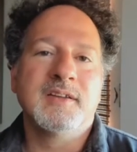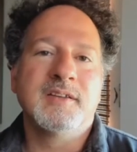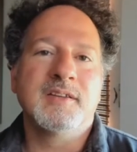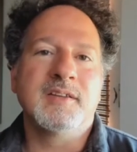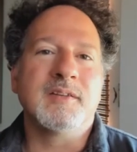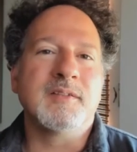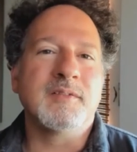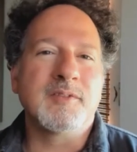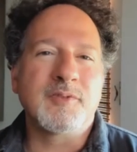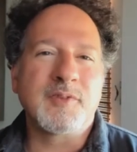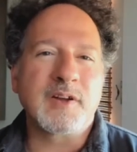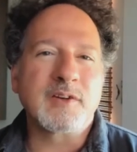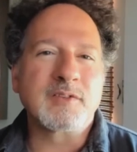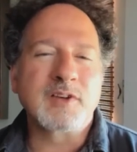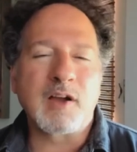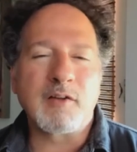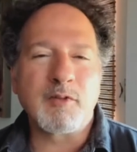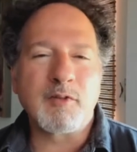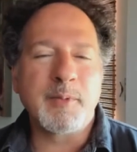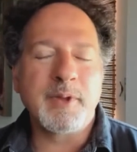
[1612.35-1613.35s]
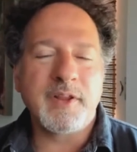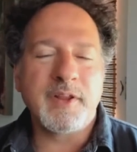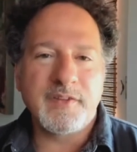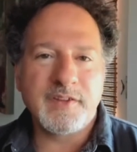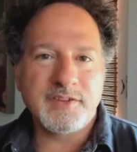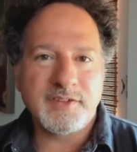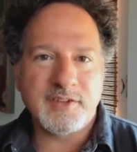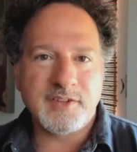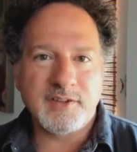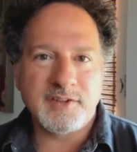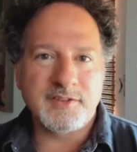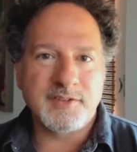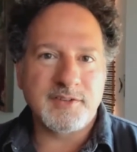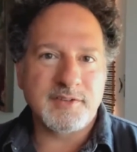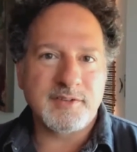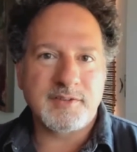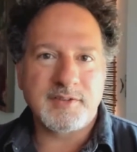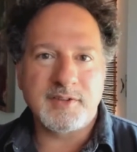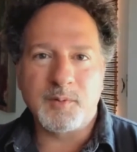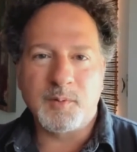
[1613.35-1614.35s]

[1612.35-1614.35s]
The federal government in these years,